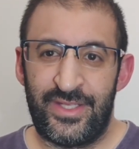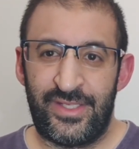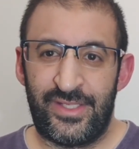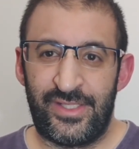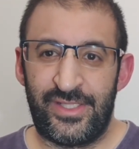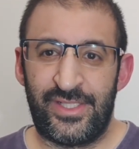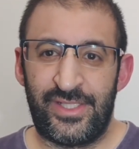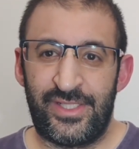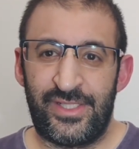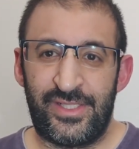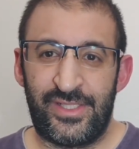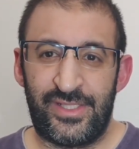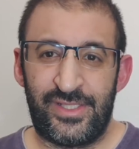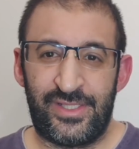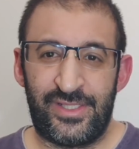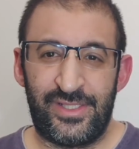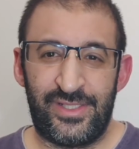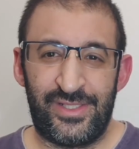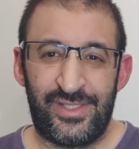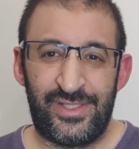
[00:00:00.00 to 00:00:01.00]

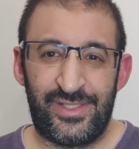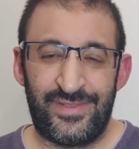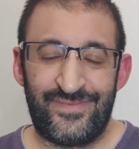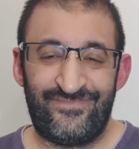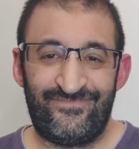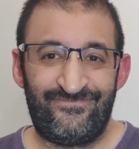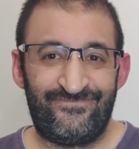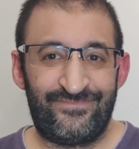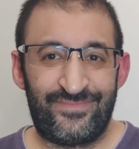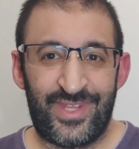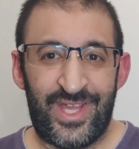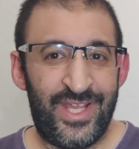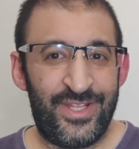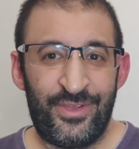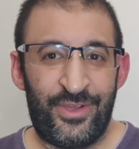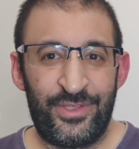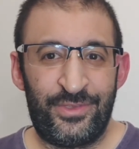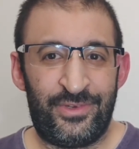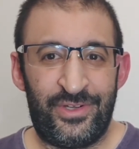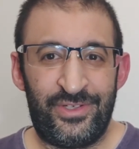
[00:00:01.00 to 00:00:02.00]
I
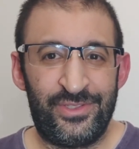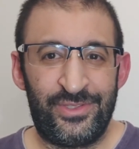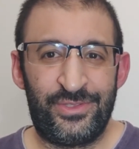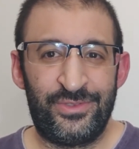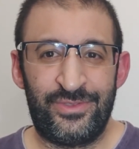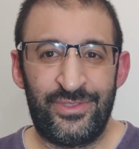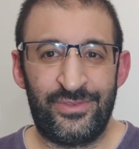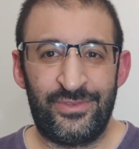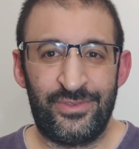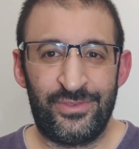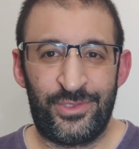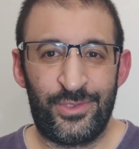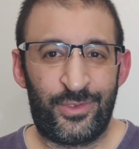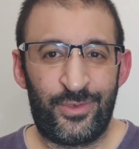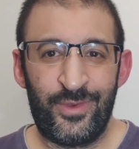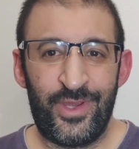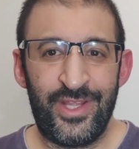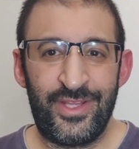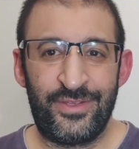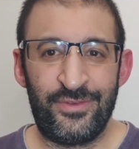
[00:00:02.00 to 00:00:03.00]
don't want to
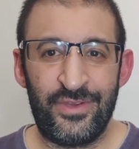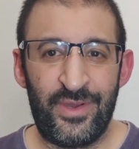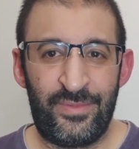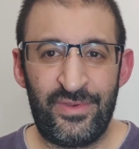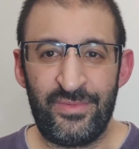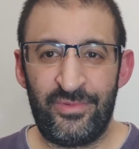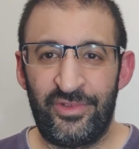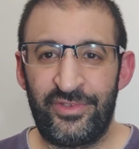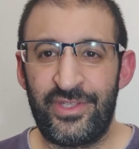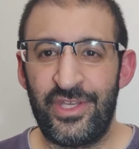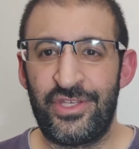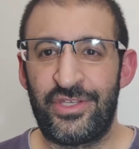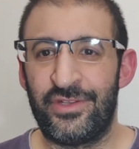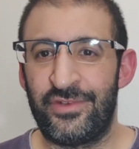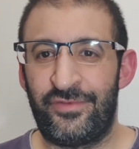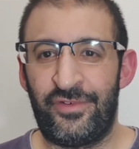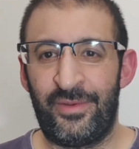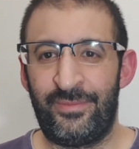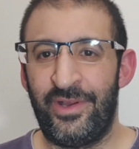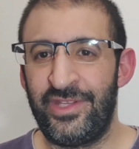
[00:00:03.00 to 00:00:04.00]
create new implementation
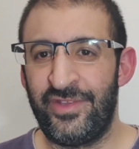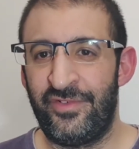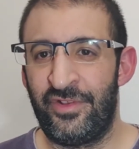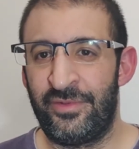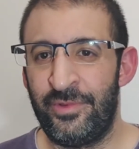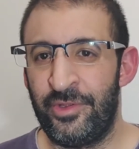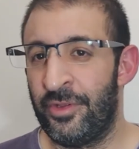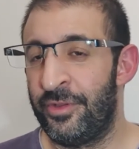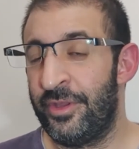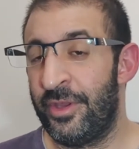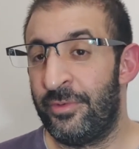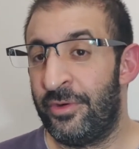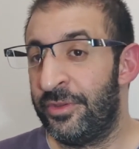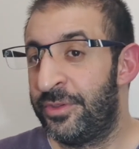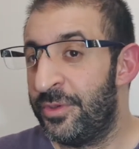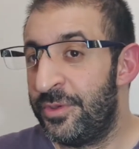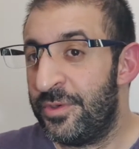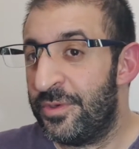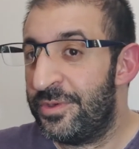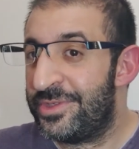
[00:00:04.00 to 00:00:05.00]
for my default method. I want
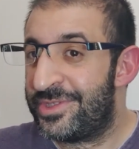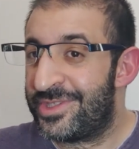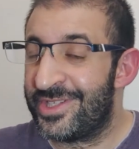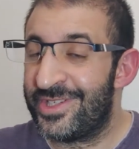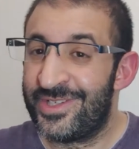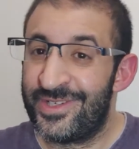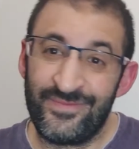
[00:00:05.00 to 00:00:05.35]
to use